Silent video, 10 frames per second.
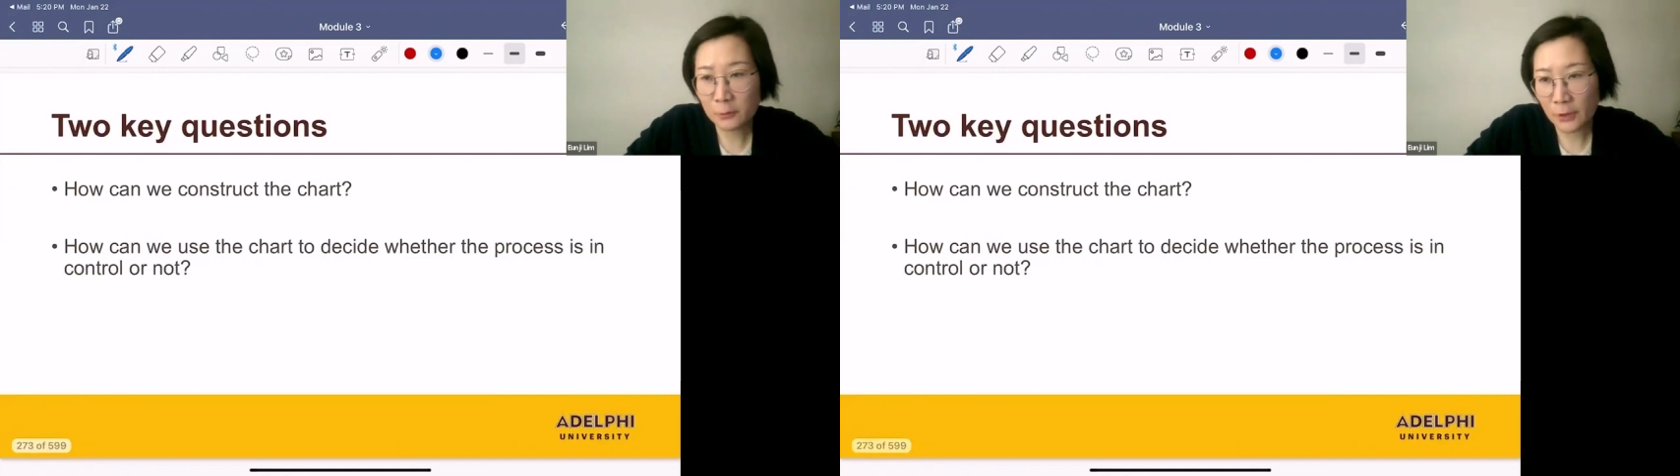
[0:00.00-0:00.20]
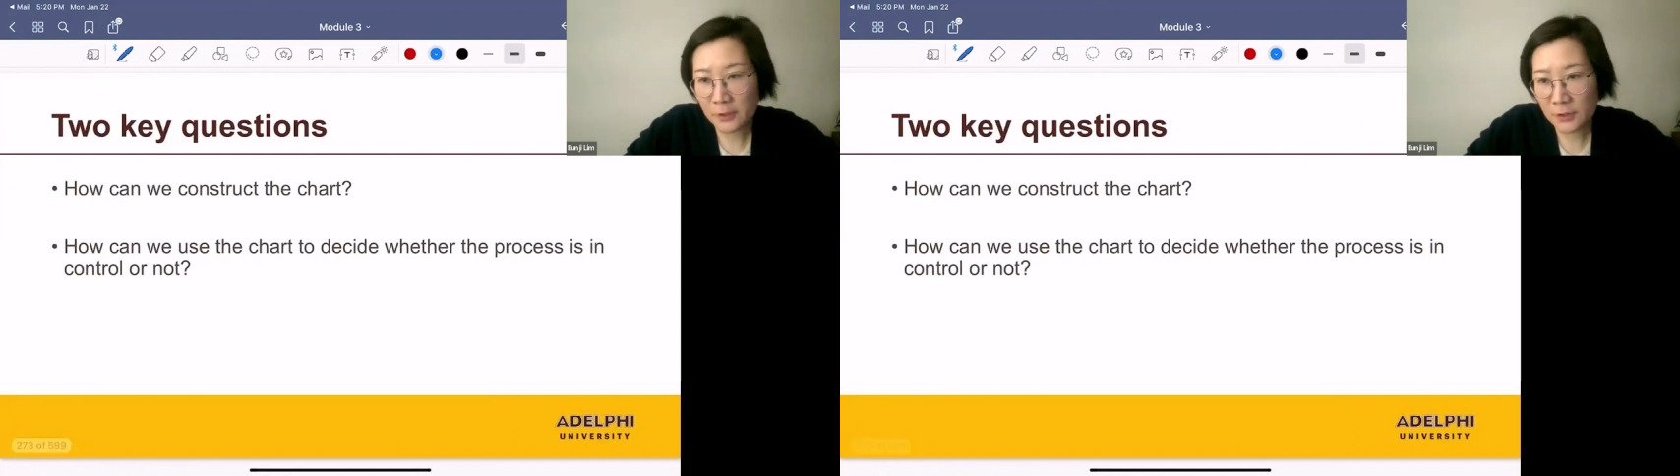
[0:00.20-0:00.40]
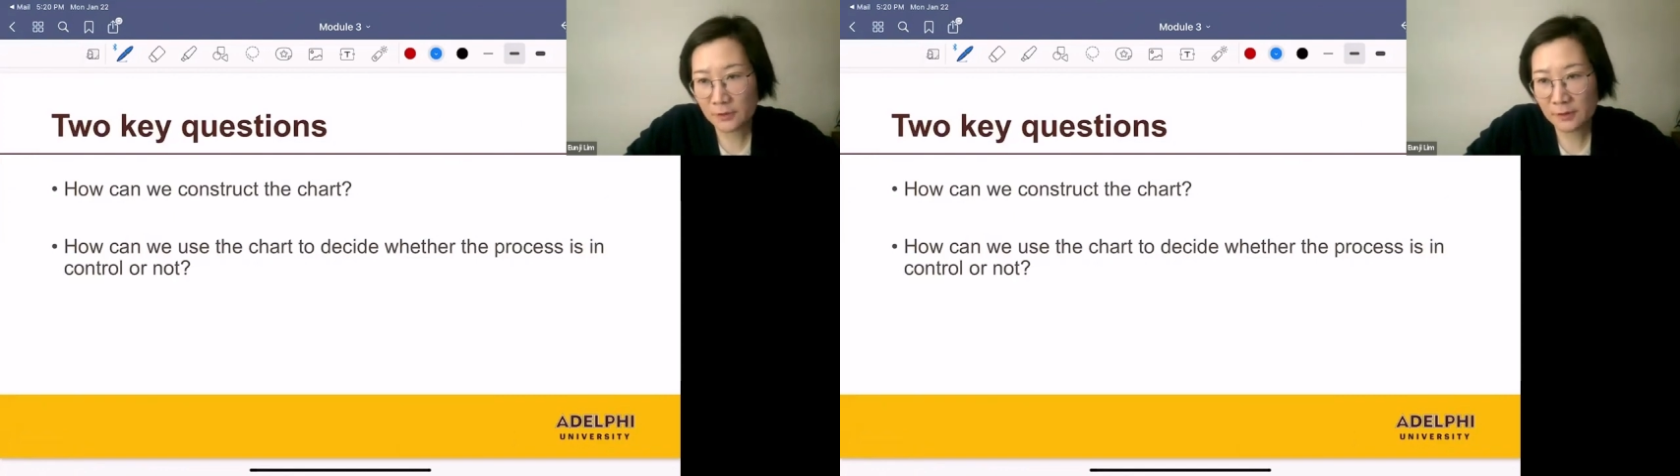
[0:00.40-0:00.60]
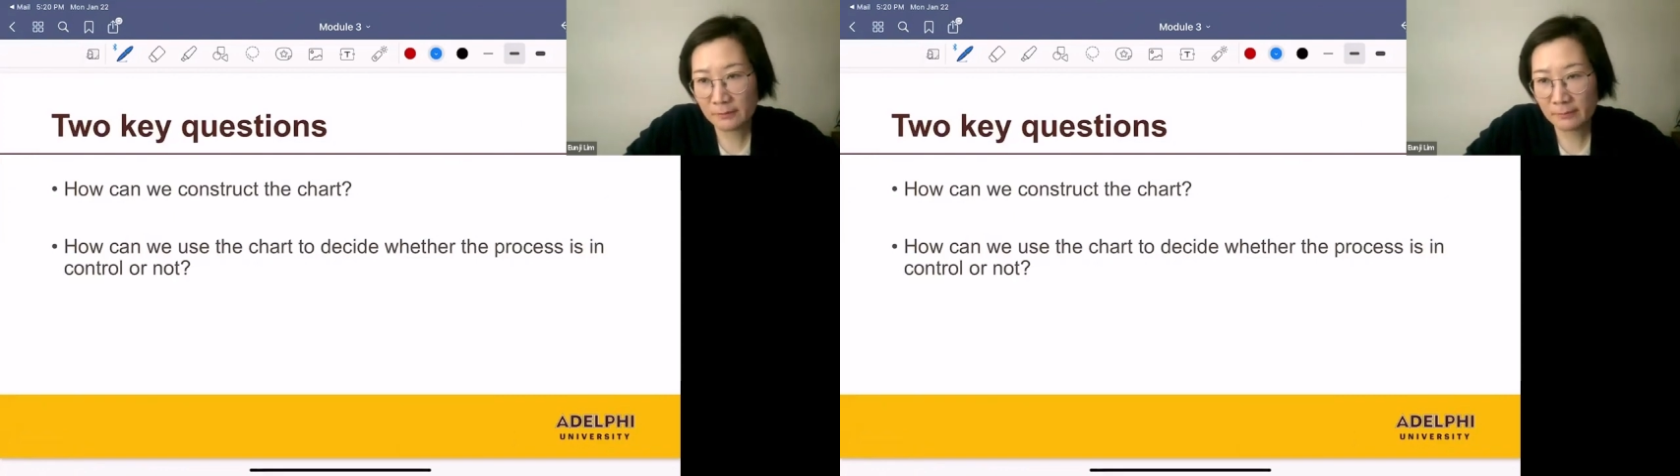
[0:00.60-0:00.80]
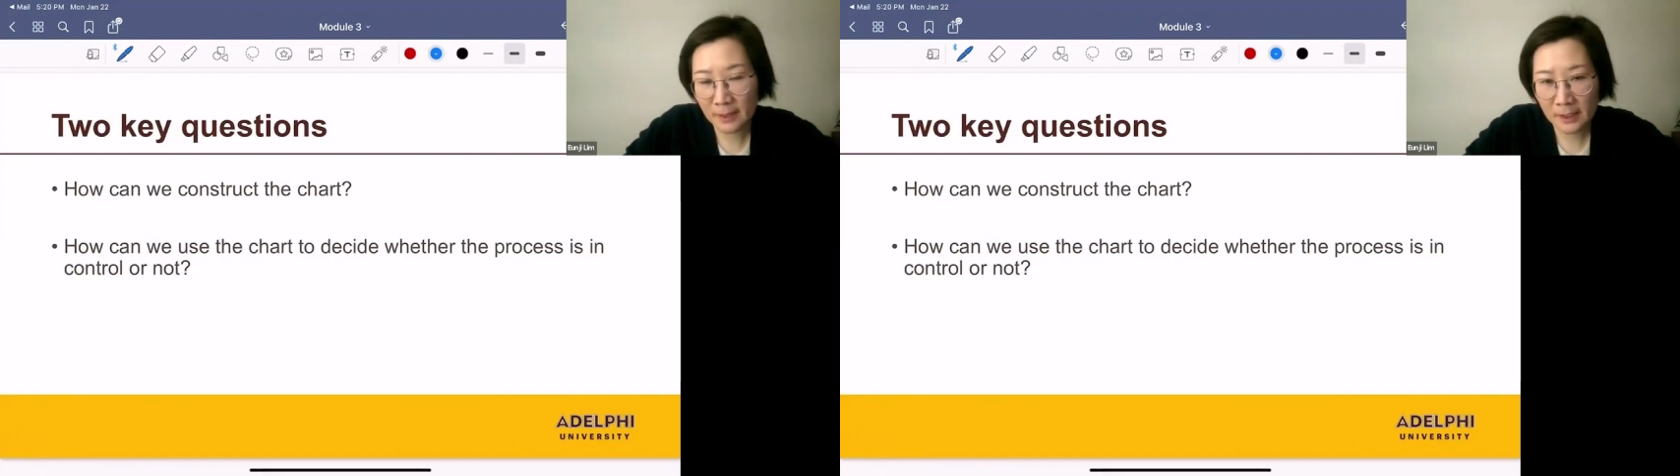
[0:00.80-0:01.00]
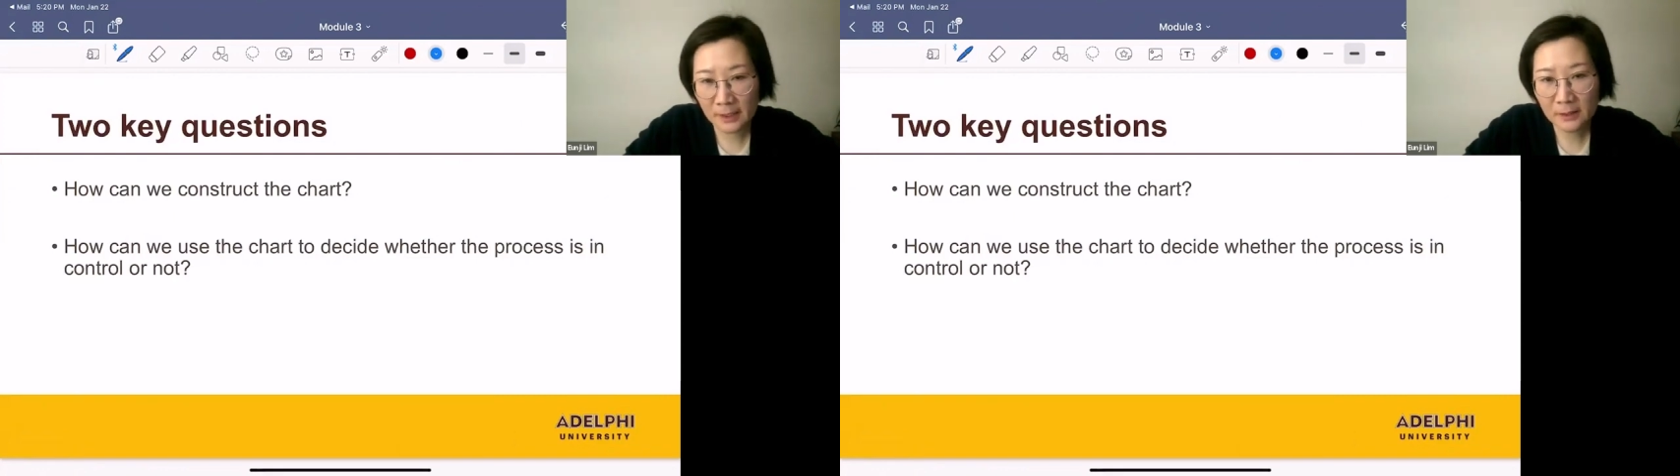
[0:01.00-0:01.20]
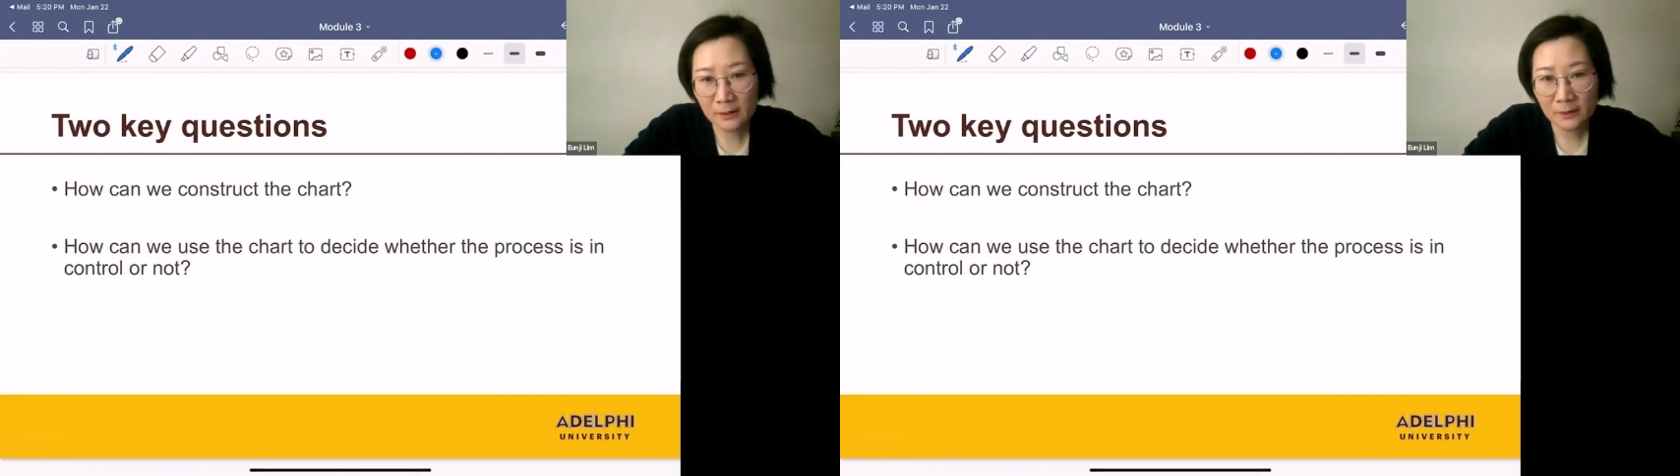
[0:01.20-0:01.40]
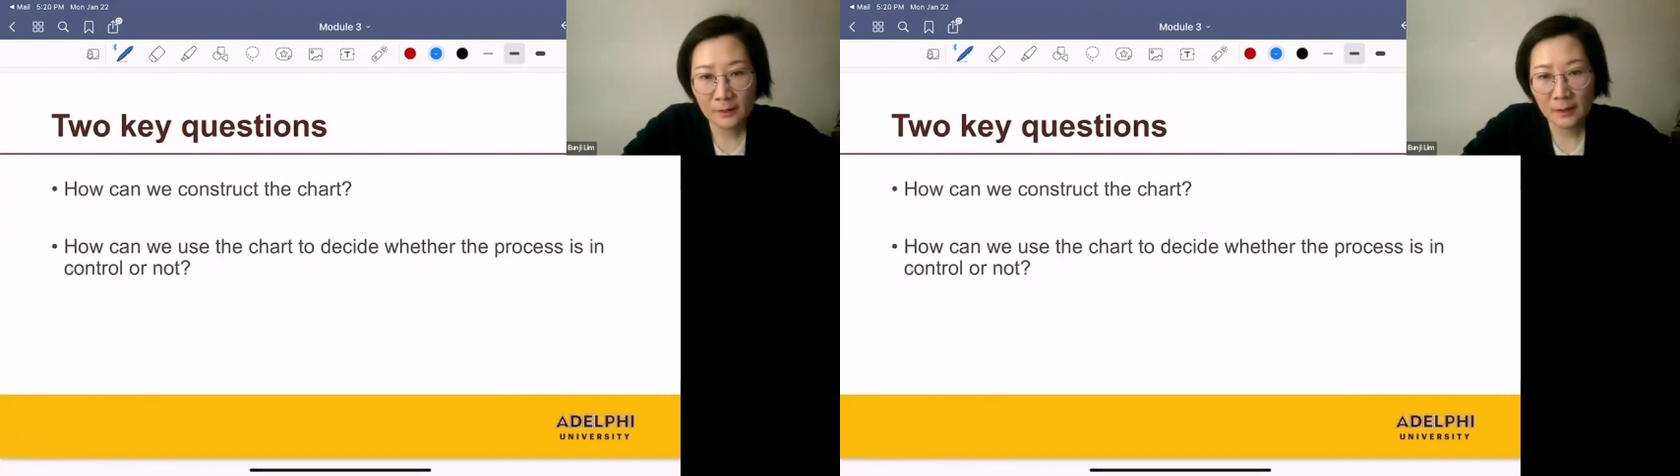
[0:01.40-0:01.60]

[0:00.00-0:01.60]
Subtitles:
questions in mind.